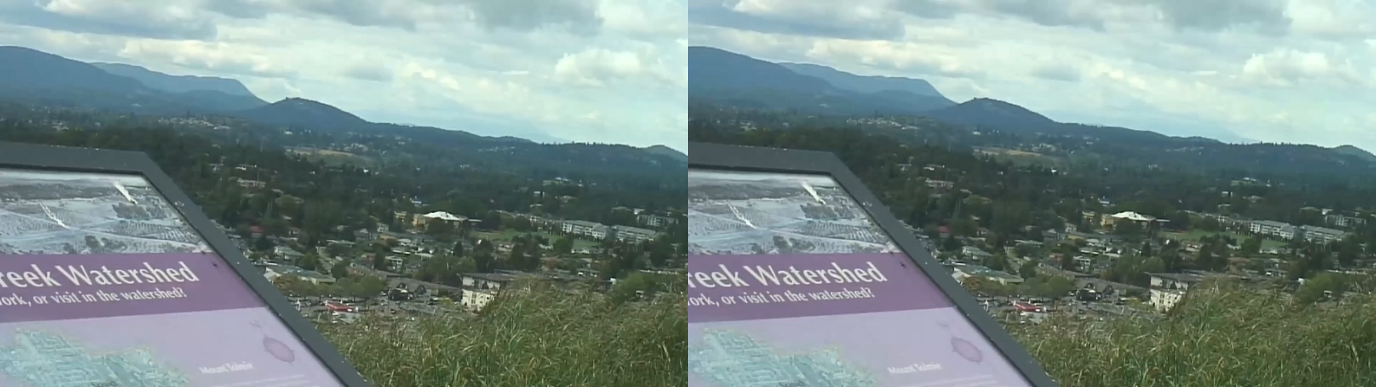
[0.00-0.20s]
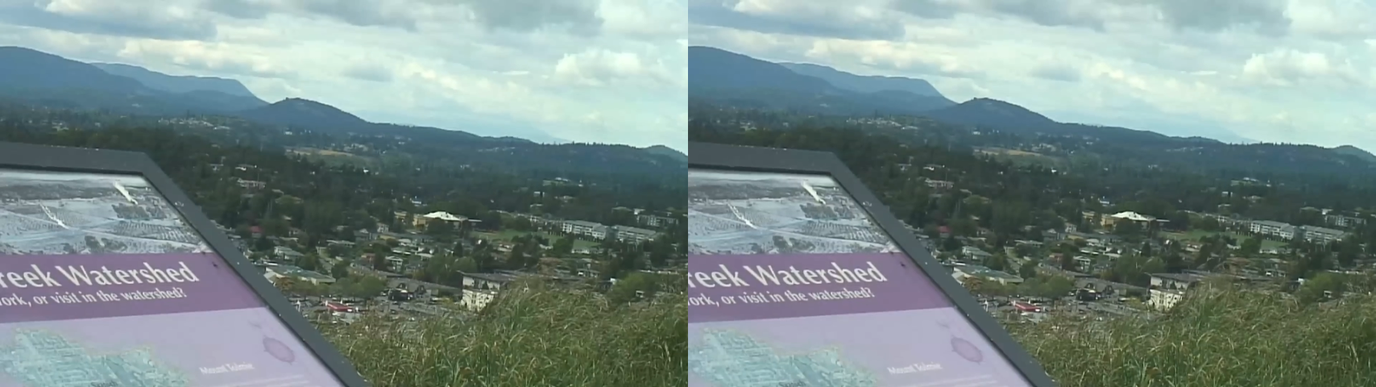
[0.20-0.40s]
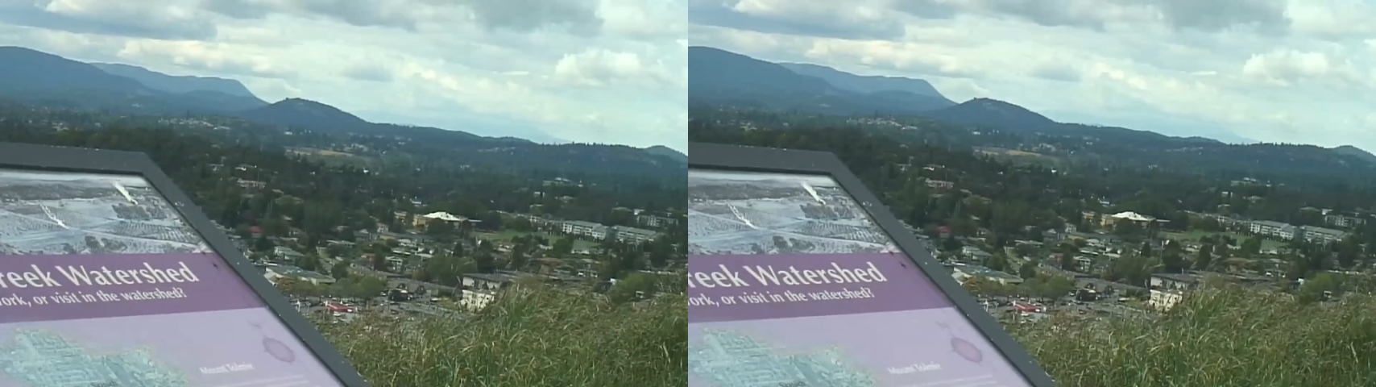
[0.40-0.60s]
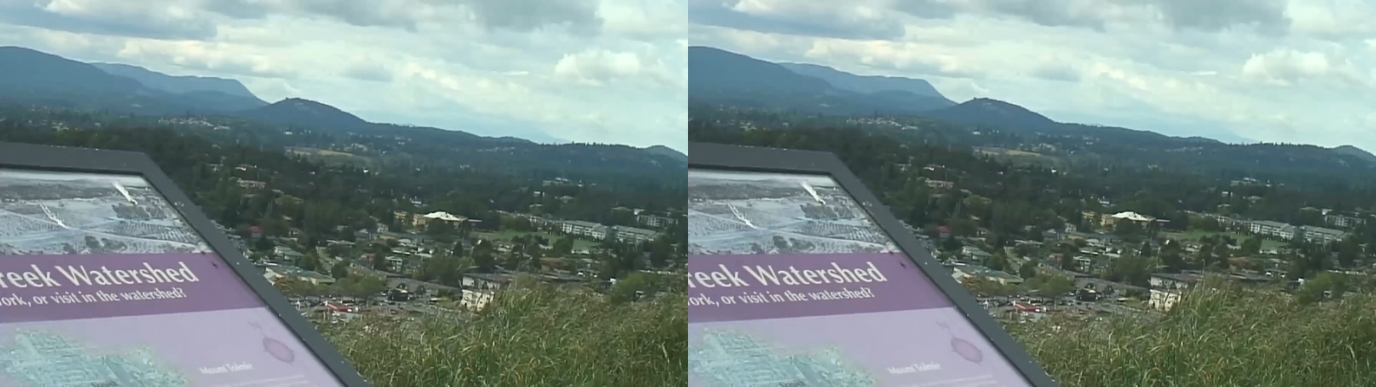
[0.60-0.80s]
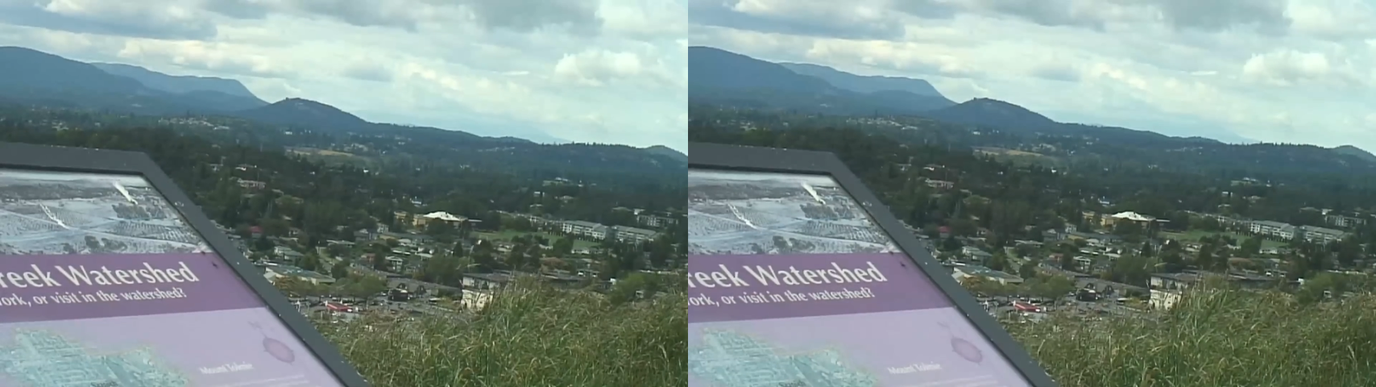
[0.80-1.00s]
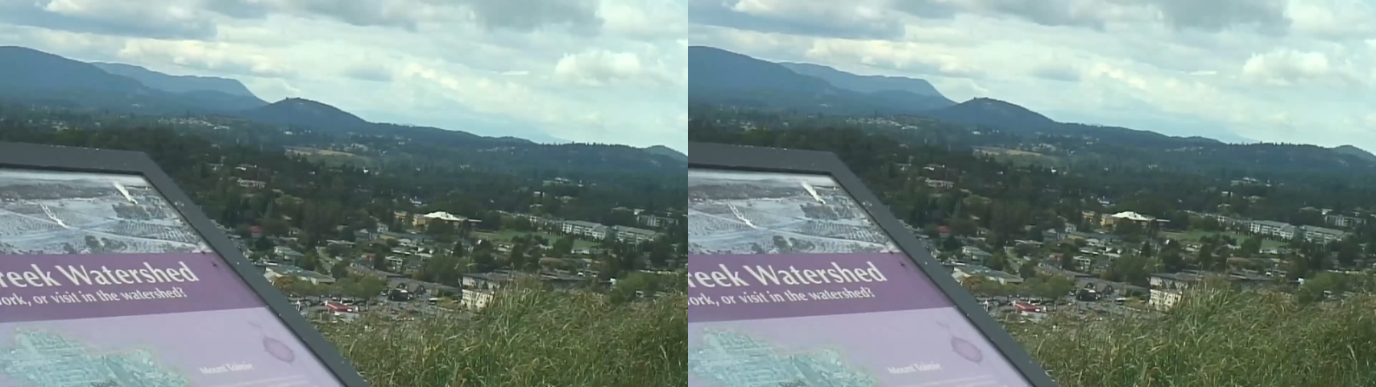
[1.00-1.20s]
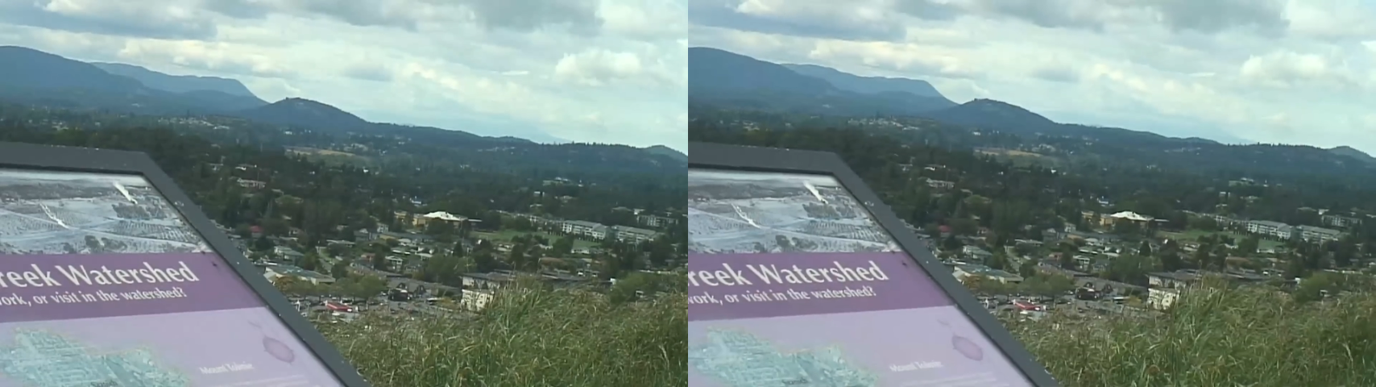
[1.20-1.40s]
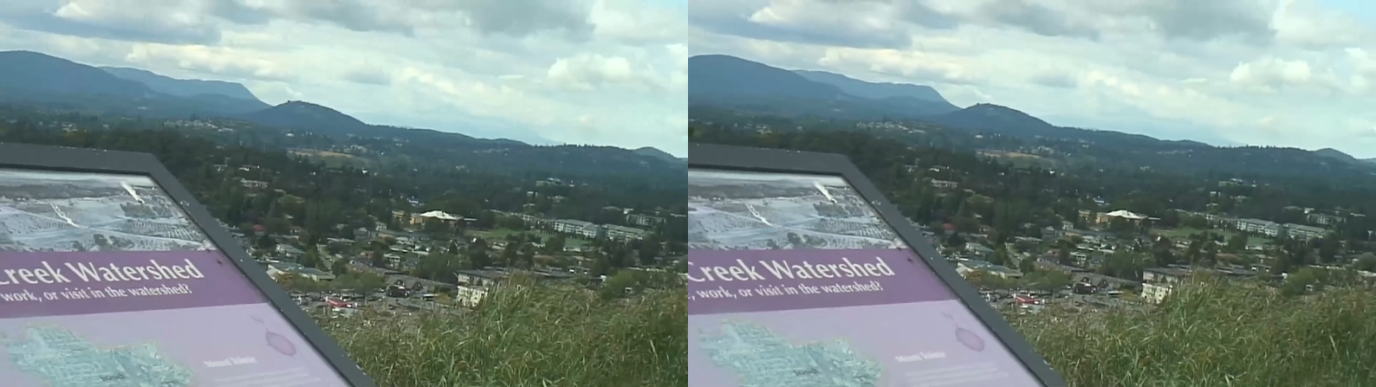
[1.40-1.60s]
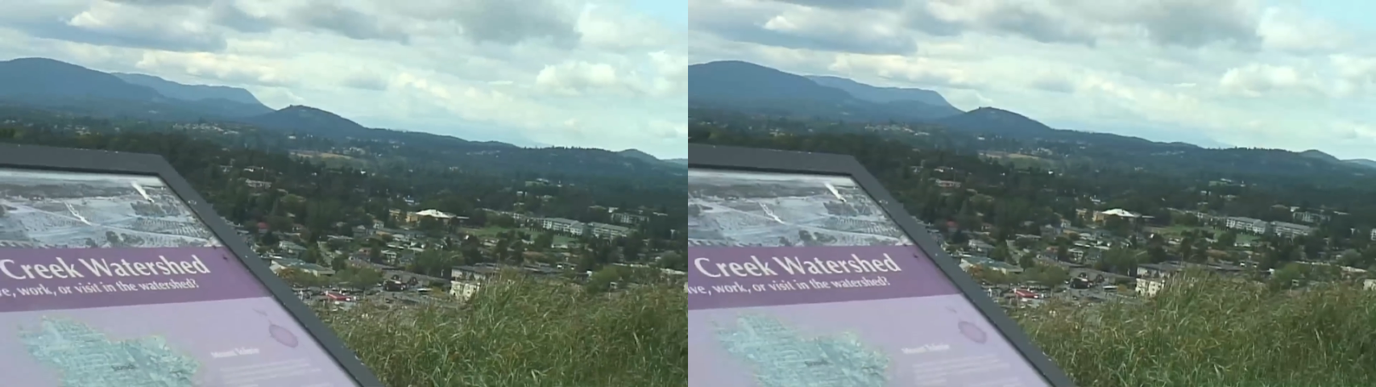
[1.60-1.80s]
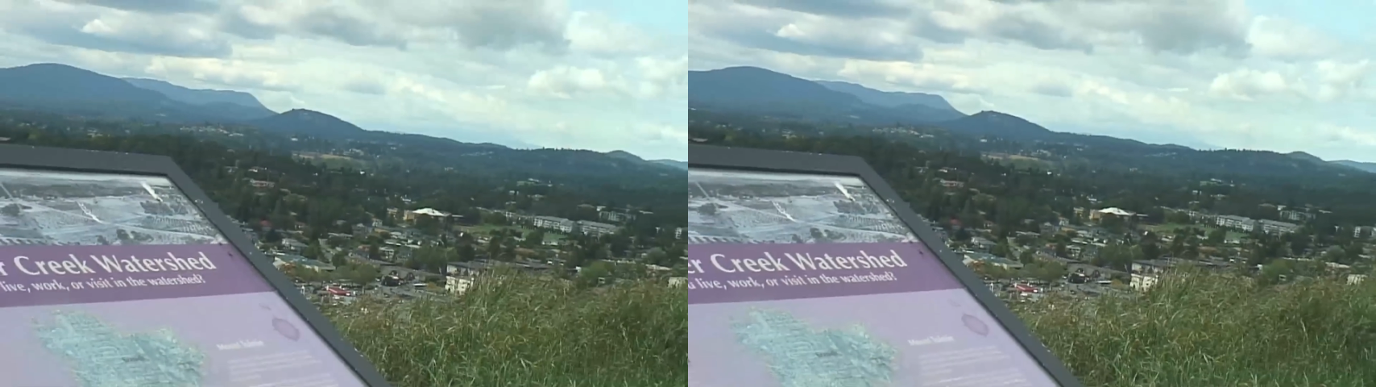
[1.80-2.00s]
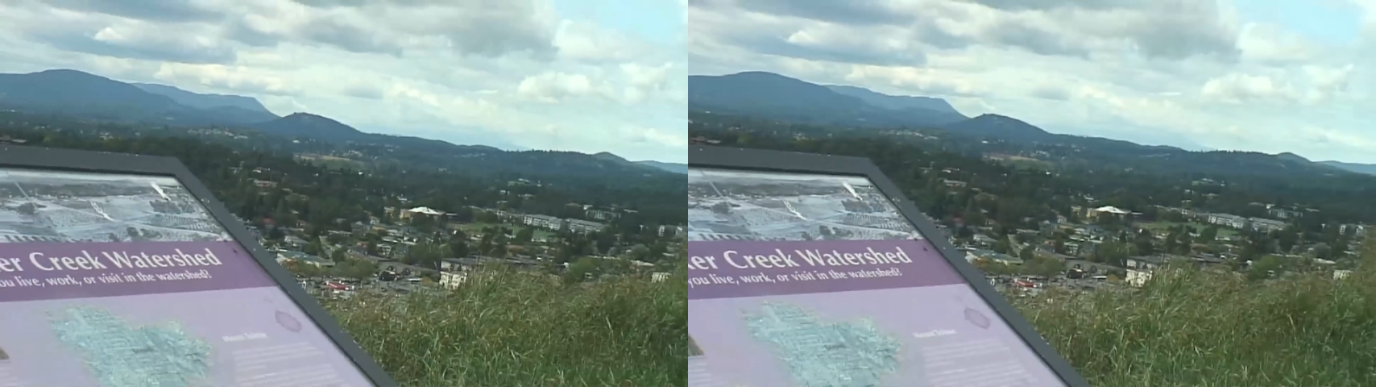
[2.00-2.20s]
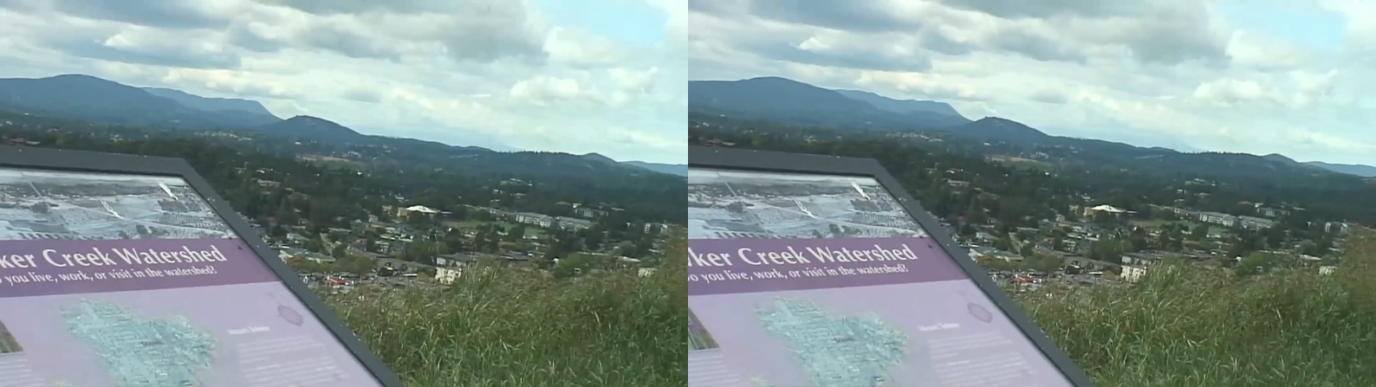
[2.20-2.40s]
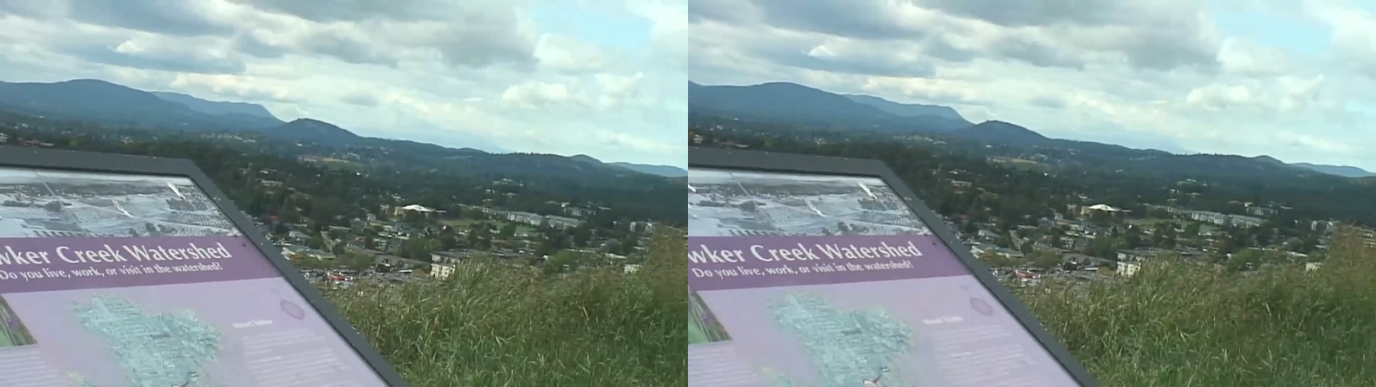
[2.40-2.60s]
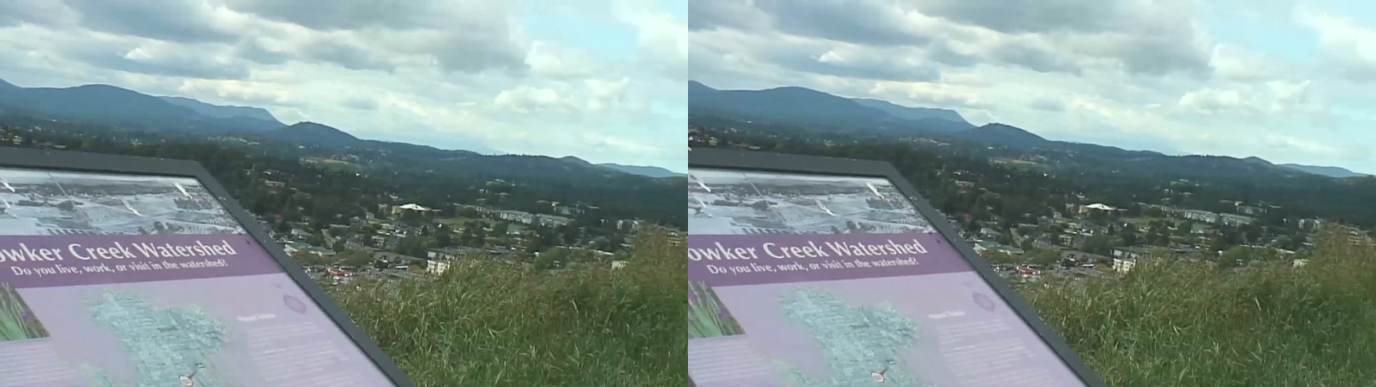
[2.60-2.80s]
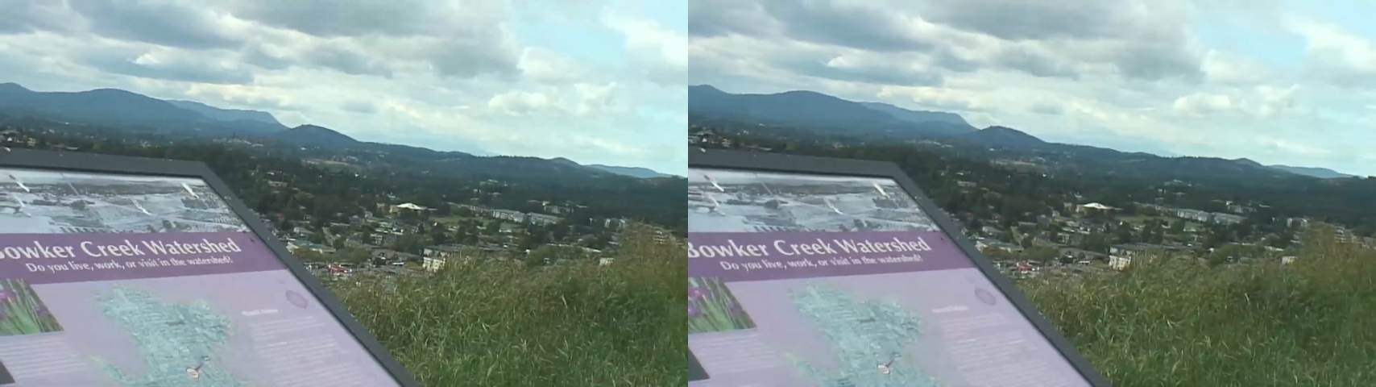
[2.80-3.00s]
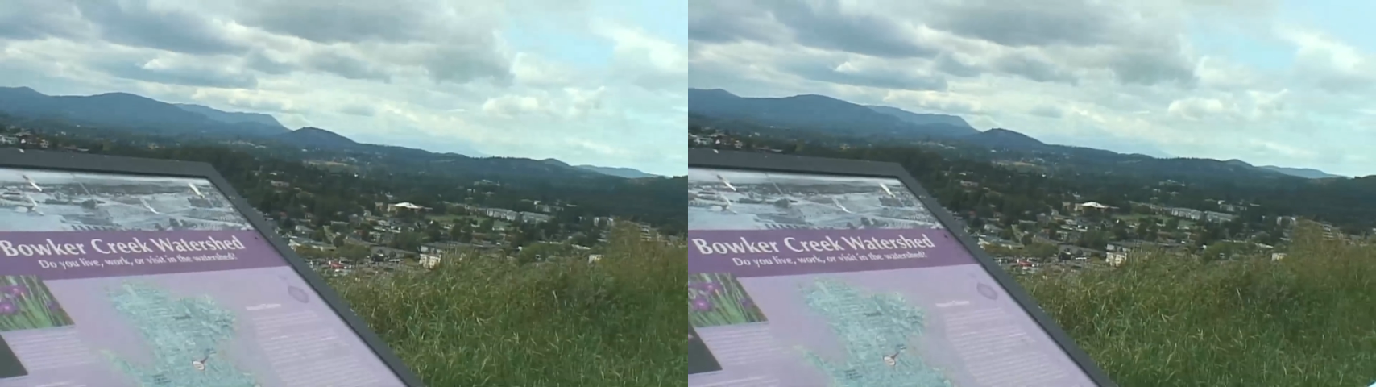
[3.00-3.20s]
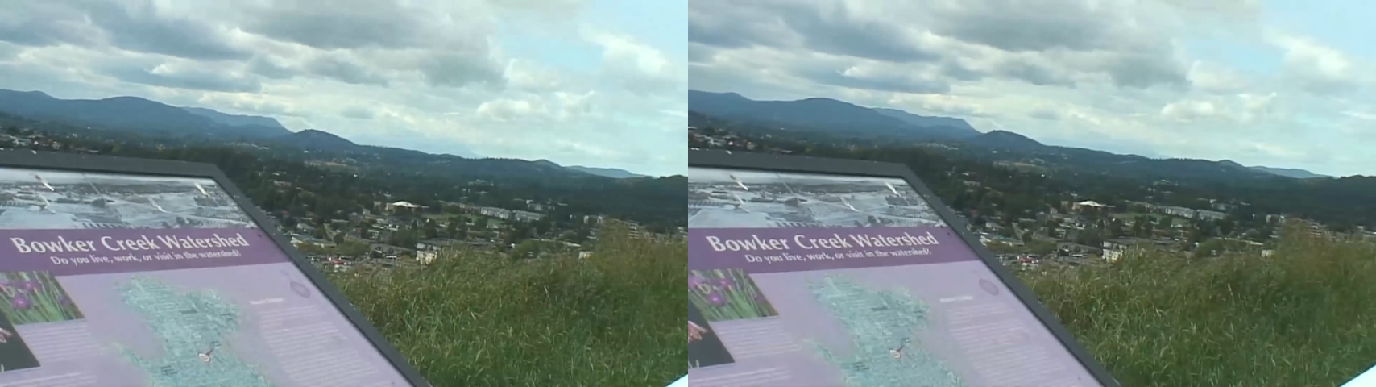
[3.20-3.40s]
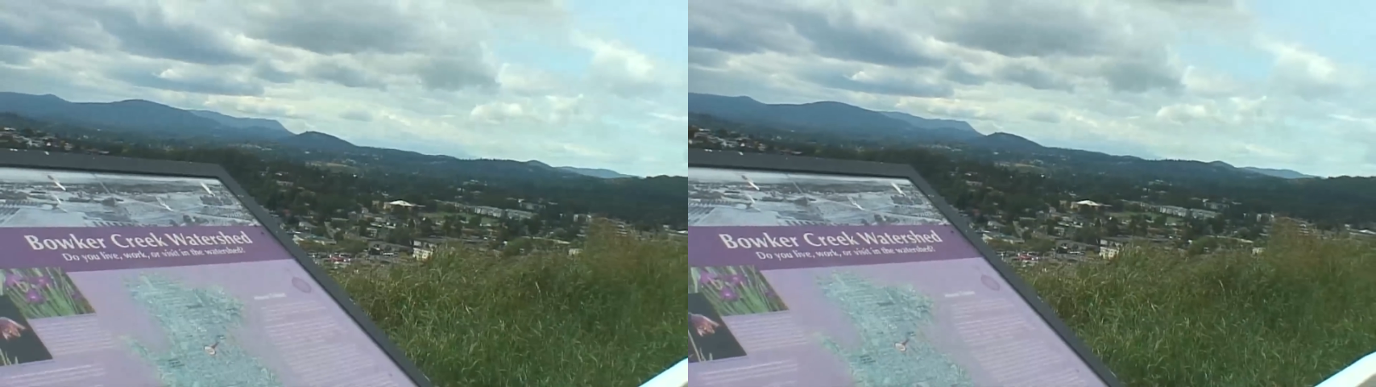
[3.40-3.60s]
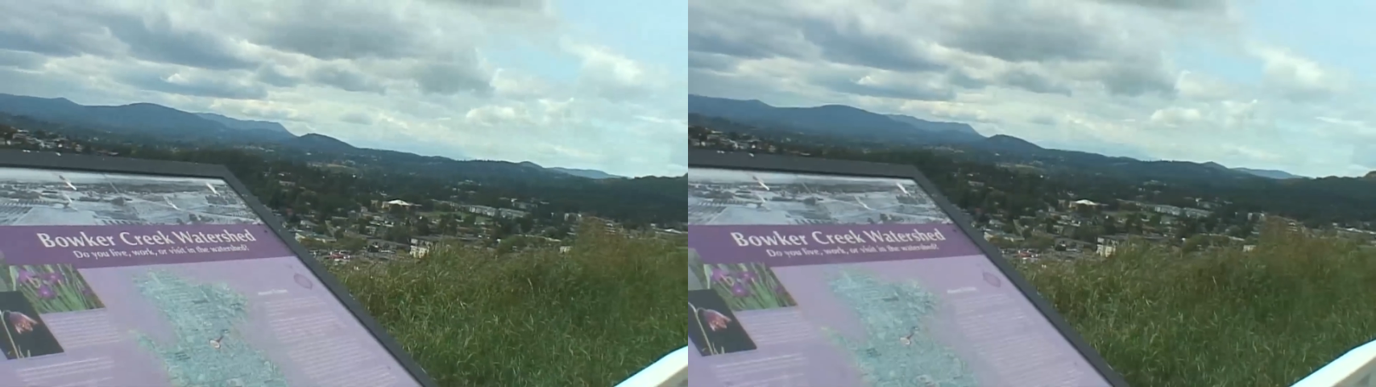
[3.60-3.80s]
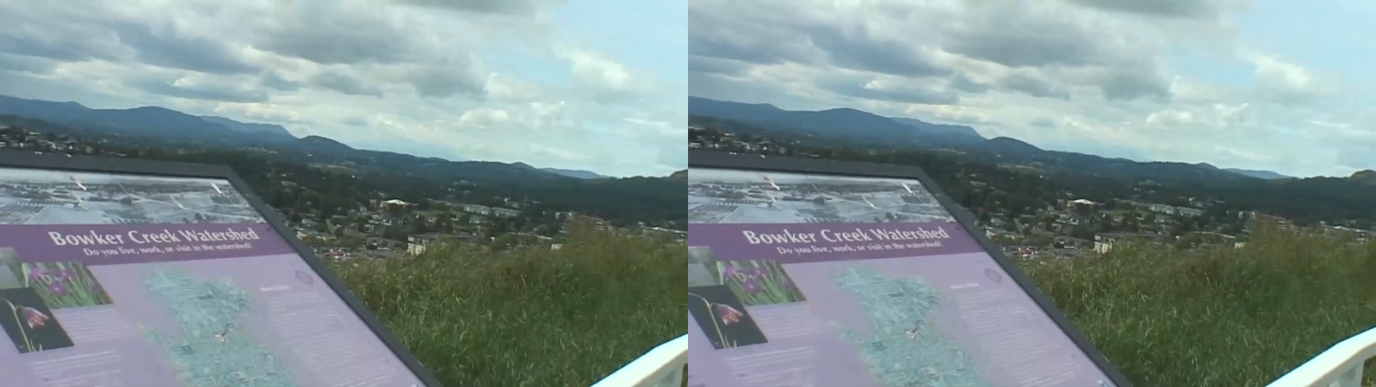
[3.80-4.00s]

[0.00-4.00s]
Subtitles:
[unreadable: no face in view]